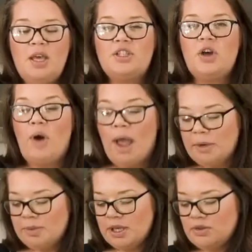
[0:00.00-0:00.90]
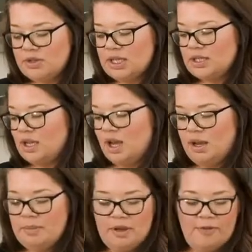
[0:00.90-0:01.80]
So I'm going to be using
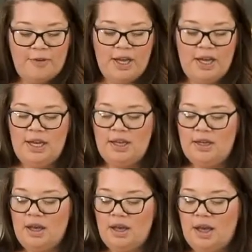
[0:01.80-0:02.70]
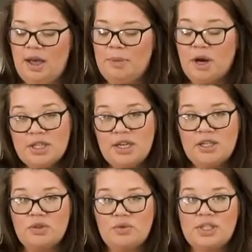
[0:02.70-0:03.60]
some fun
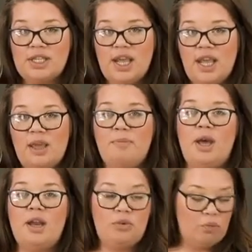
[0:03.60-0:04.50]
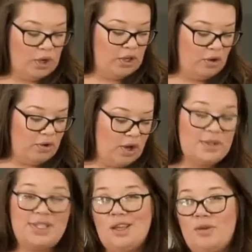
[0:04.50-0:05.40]
bartending tools today, but what you don't
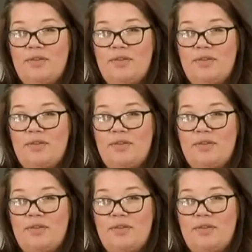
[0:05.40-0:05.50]
know is that you